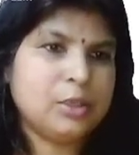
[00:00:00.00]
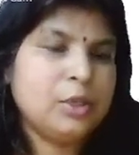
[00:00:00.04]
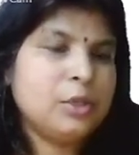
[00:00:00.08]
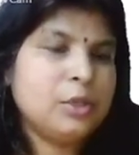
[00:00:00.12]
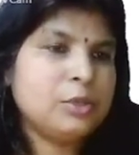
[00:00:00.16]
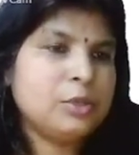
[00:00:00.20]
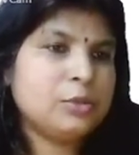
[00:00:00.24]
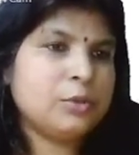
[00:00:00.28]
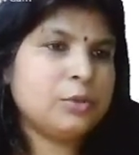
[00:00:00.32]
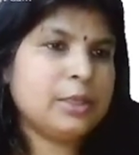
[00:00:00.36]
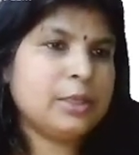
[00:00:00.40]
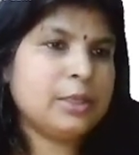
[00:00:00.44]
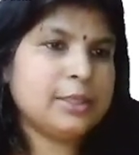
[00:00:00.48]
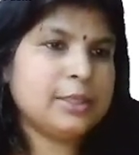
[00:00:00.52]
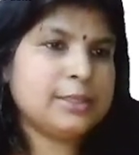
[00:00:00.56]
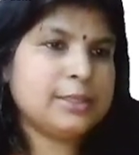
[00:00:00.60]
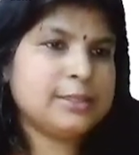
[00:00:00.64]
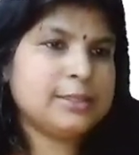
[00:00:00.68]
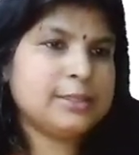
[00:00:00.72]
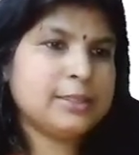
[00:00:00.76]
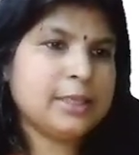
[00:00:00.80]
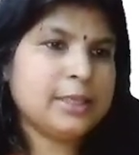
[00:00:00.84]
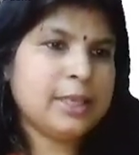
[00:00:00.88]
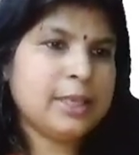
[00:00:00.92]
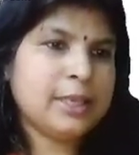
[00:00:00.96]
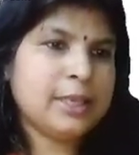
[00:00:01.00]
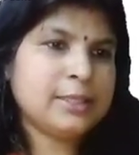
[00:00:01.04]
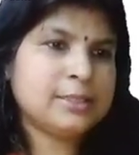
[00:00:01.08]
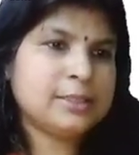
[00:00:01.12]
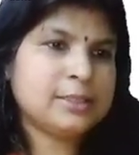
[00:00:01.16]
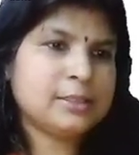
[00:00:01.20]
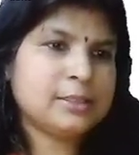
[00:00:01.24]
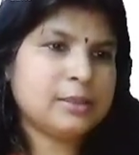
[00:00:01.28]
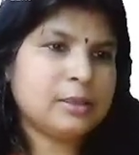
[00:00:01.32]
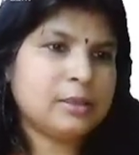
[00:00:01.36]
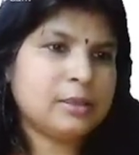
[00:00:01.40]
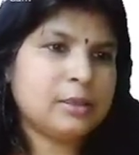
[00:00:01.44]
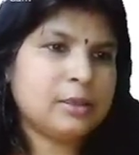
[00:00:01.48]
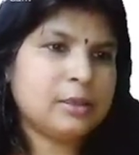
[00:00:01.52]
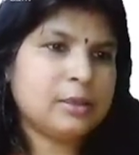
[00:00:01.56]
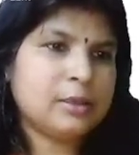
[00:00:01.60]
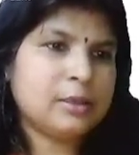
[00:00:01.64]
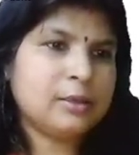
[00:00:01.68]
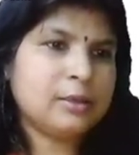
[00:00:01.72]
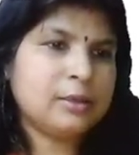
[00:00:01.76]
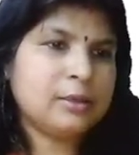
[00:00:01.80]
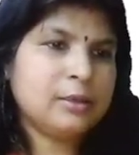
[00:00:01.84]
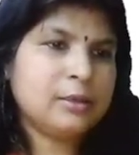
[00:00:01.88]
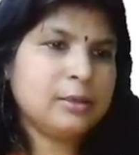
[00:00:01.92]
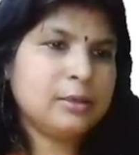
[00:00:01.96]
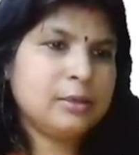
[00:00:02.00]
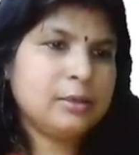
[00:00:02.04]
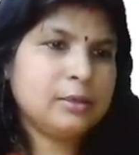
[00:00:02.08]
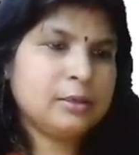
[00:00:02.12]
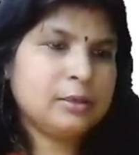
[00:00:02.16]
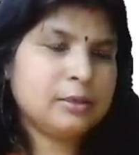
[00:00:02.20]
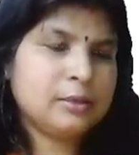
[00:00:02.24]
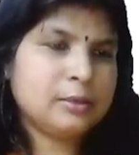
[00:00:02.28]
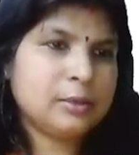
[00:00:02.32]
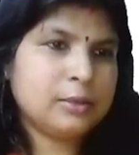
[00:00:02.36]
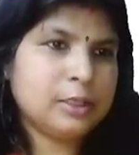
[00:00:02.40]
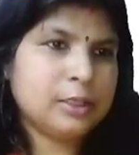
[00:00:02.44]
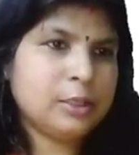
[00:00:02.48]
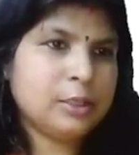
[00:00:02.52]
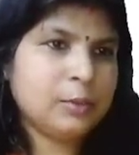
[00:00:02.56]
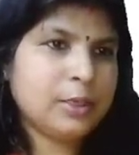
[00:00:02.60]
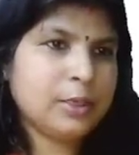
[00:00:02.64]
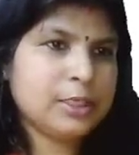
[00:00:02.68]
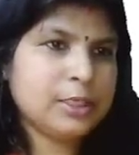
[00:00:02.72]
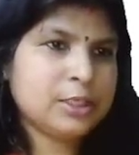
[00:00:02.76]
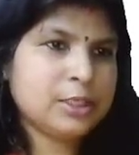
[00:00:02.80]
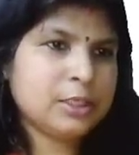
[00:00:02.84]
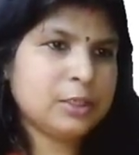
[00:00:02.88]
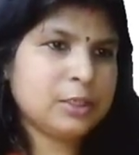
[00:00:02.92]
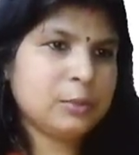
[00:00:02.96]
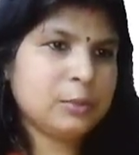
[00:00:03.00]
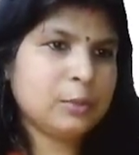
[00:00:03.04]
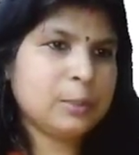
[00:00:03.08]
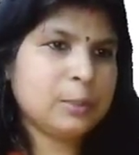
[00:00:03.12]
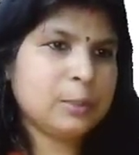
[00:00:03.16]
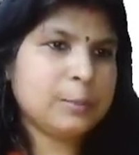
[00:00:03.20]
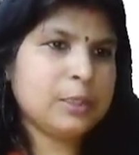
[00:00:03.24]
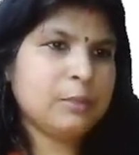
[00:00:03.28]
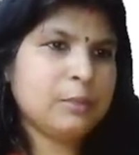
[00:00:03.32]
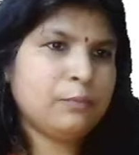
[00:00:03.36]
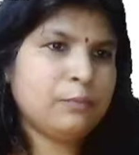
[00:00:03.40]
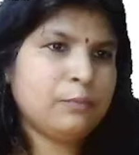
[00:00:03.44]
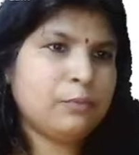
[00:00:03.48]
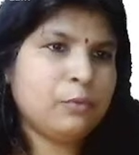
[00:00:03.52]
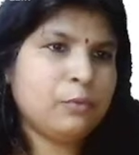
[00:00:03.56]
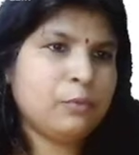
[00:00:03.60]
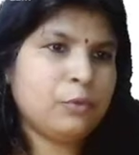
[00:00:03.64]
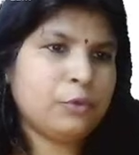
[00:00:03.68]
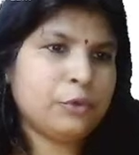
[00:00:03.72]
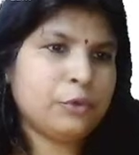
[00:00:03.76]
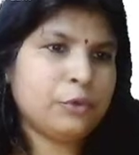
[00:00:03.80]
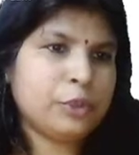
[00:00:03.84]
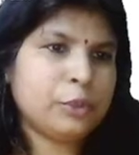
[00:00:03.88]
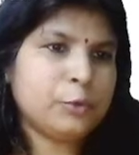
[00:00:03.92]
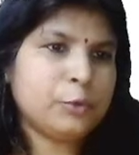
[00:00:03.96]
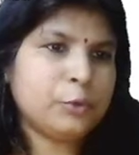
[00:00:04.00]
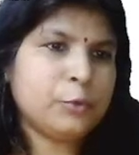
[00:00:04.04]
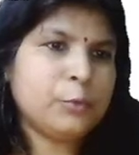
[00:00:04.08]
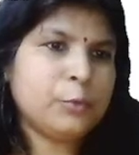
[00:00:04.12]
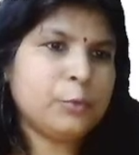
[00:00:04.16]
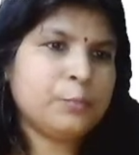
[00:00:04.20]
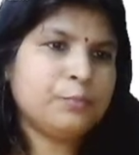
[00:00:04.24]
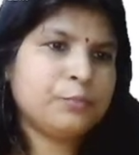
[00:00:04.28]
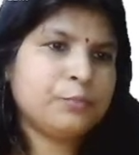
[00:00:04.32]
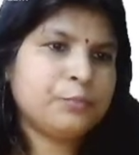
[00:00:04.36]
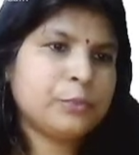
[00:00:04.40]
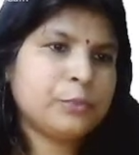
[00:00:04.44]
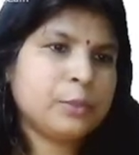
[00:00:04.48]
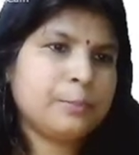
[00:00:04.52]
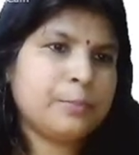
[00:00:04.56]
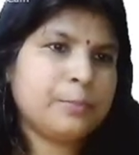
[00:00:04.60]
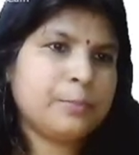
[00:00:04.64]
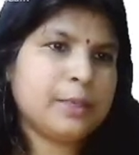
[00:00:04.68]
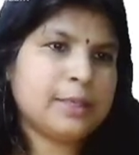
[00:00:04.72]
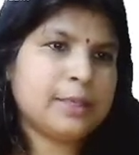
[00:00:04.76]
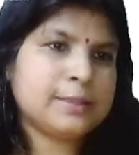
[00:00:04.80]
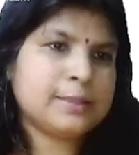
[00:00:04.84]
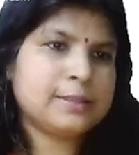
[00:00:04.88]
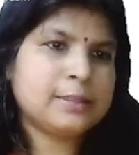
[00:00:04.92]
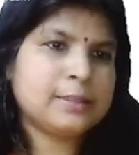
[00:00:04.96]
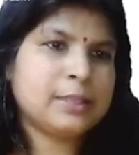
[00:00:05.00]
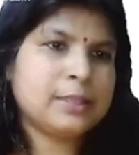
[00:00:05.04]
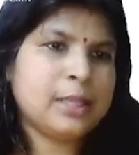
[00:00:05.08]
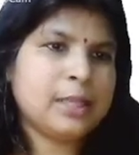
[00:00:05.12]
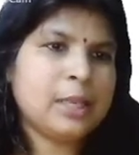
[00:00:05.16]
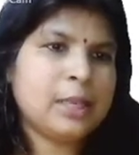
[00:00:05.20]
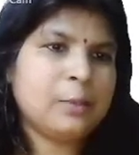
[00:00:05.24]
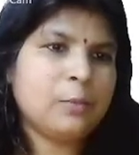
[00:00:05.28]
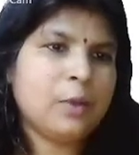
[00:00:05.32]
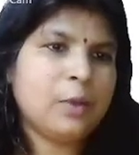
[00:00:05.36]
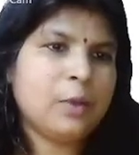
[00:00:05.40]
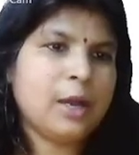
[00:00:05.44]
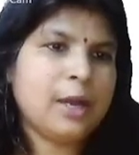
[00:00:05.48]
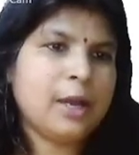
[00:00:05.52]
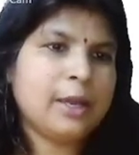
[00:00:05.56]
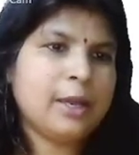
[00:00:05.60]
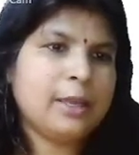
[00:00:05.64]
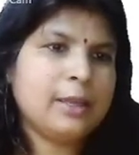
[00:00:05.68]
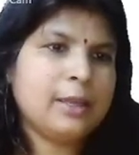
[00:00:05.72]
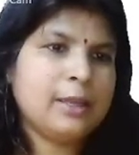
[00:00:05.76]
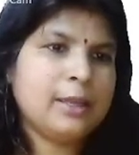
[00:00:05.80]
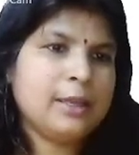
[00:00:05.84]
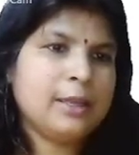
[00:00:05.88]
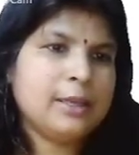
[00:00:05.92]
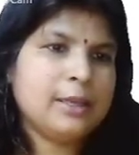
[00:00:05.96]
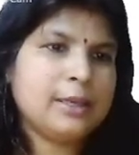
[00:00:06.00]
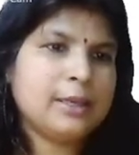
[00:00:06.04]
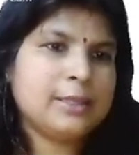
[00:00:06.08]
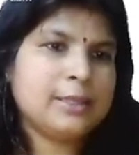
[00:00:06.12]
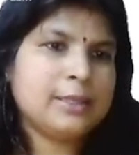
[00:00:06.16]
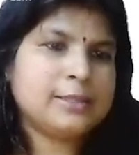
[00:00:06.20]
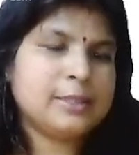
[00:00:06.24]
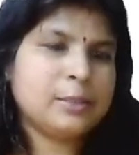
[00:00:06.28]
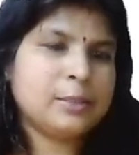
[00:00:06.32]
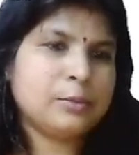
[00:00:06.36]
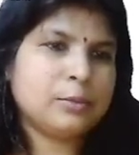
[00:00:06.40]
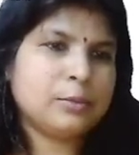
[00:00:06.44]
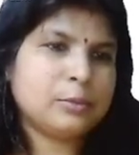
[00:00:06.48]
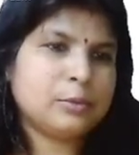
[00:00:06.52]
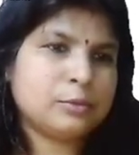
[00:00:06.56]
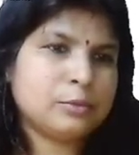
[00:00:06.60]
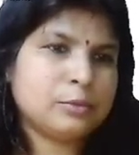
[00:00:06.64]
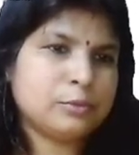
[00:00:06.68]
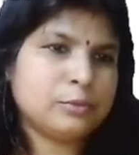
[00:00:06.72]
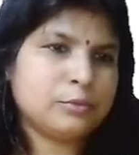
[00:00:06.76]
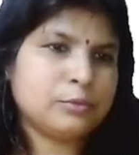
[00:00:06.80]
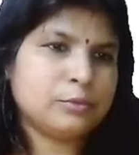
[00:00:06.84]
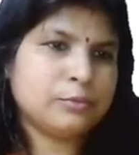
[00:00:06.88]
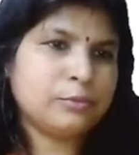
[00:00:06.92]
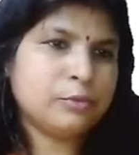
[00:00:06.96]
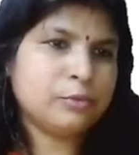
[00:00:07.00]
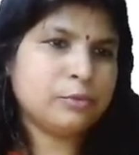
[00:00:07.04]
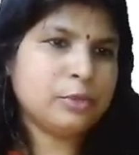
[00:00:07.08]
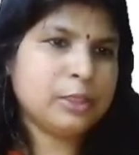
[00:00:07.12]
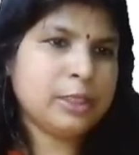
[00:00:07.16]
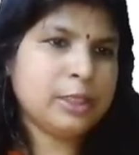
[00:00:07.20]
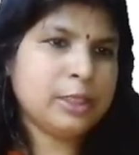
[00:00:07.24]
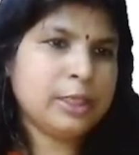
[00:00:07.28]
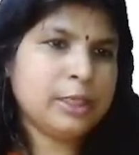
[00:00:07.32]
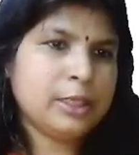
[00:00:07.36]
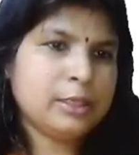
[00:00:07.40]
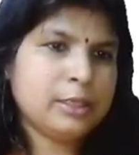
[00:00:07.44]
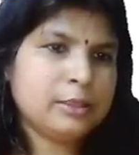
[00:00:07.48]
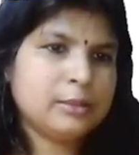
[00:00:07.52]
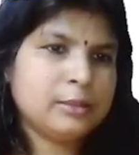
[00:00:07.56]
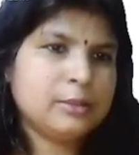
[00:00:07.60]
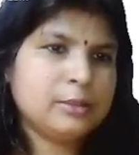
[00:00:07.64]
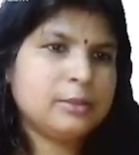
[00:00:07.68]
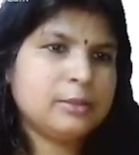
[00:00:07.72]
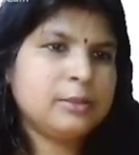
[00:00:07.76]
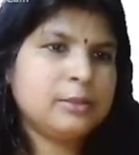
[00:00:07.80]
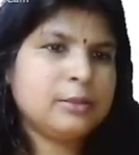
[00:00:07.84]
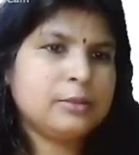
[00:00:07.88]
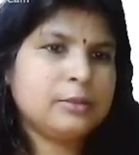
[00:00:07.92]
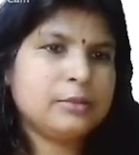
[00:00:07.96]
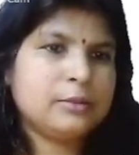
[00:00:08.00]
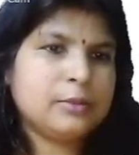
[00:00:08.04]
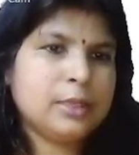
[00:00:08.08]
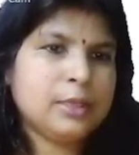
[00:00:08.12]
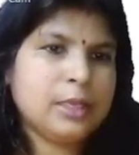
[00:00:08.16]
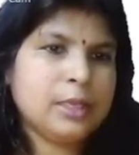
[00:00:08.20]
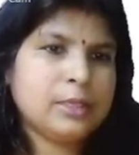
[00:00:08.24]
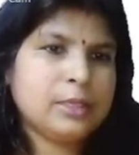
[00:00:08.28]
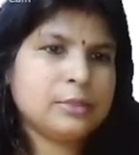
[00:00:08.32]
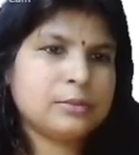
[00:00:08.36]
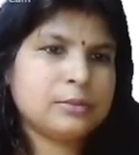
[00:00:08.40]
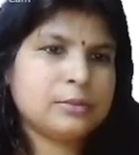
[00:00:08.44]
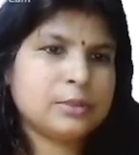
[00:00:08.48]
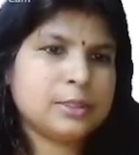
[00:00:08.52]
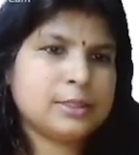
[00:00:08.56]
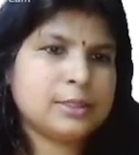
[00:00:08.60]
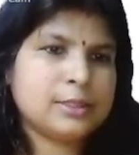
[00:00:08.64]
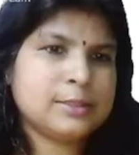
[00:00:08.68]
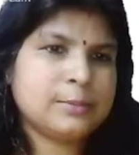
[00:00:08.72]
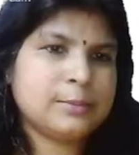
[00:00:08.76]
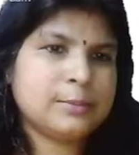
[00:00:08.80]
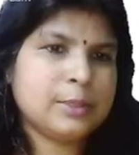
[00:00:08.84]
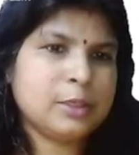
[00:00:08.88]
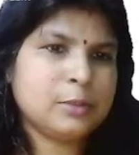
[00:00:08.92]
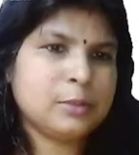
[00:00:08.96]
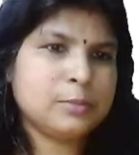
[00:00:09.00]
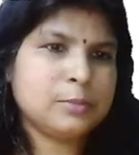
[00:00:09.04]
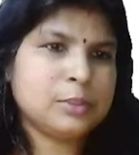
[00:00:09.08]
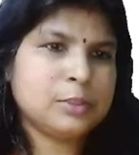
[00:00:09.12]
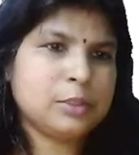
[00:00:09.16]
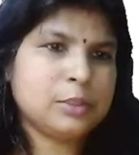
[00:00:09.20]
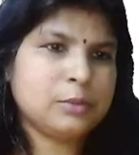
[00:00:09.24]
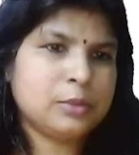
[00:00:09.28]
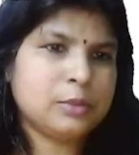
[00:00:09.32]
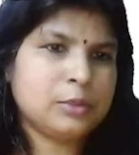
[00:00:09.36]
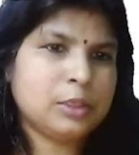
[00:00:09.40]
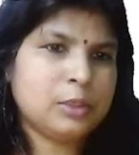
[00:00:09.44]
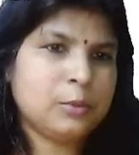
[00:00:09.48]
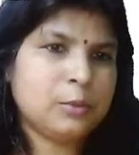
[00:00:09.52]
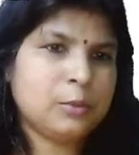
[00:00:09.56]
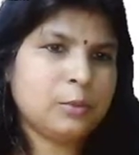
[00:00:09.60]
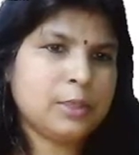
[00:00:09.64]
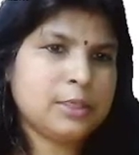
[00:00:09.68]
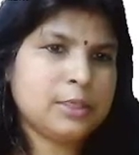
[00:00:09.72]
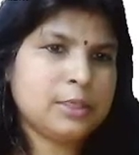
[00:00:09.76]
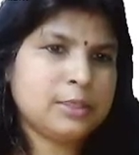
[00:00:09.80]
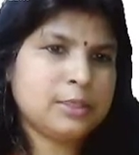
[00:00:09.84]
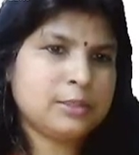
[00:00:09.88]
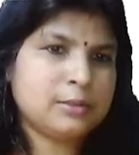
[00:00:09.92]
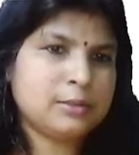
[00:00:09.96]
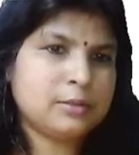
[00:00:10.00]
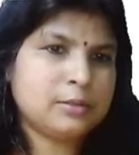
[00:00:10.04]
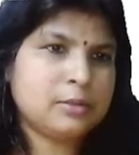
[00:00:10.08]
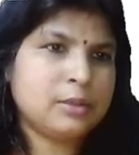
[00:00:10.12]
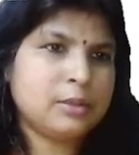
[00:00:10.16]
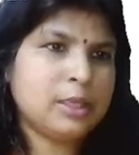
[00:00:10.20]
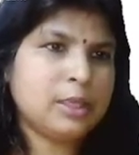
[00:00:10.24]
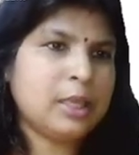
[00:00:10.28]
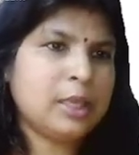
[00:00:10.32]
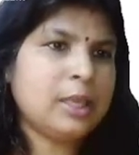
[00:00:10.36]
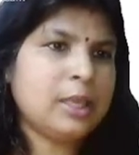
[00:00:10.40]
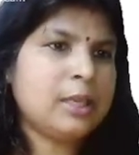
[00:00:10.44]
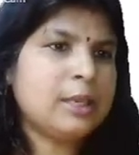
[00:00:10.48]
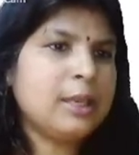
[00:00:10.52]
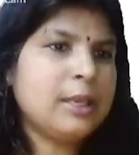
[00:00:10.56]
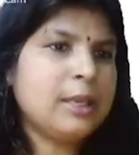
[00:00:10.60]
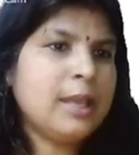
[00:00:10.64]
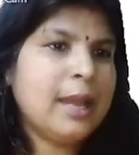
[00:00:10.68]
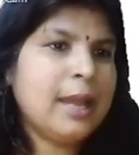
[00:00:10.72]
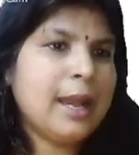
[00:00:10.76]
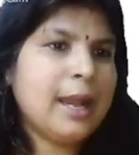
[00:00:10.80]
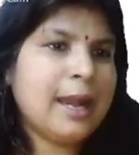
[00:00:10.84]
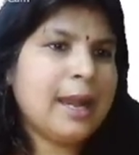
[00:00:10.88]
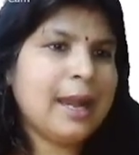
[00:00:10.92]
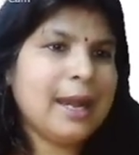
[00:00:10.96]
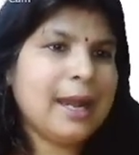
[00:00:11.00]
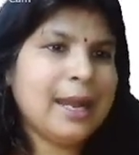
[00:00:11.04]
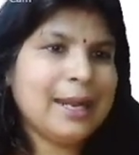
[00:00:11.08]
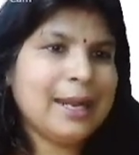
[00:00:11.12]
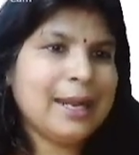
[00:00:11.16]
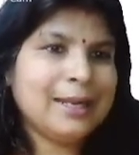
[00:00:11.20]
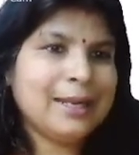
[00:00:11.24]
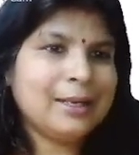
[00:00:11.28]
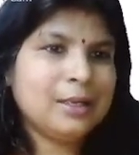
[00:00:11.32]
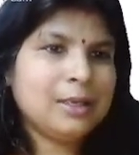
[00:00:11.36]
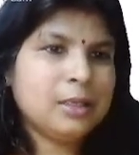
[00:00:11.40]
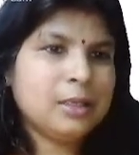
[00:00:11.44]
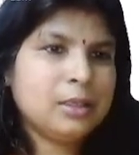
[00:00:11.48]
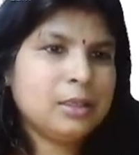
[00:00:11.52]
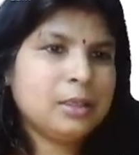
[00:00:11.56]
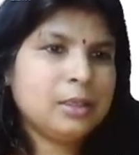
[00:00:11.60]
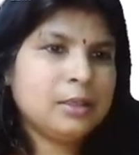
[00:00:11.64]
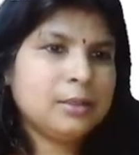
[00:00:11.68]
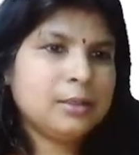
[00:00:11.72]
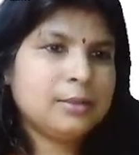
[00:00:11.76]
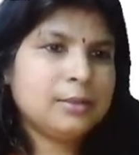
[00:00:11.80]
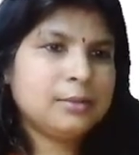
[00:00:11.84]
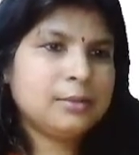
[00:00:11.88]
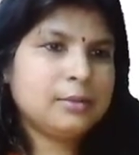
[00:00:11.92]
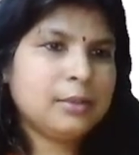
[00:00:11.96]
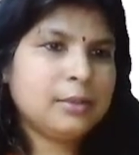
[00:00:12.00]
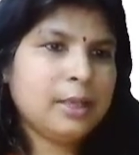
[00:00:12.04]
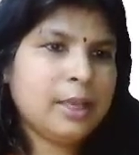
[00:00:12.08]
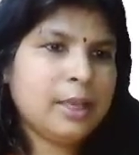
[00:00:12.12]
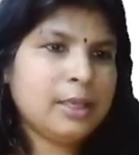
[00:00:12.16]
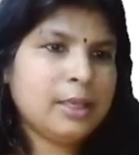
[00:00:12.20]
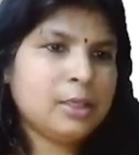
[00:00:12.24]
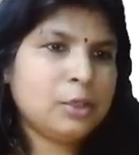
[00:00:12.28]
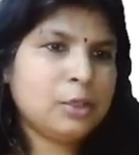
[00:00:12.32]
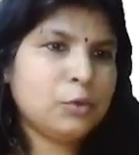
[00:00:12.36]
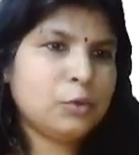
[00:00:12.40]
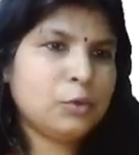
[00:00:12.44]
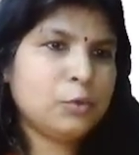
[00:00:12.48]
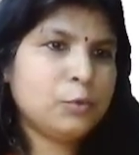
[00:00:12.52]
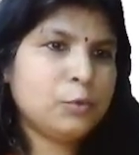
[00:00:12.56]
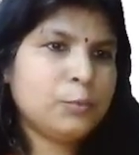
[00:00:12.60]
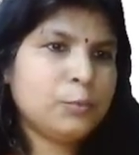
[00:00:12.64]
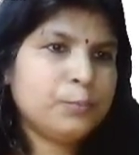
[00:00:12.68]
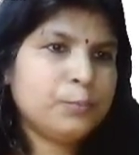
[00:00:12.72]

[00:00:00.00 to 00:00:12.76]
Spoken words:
So in this case, the equation will be 4u plus 3y is equal to 14. Okay, so this becomes your equation 3 and 3u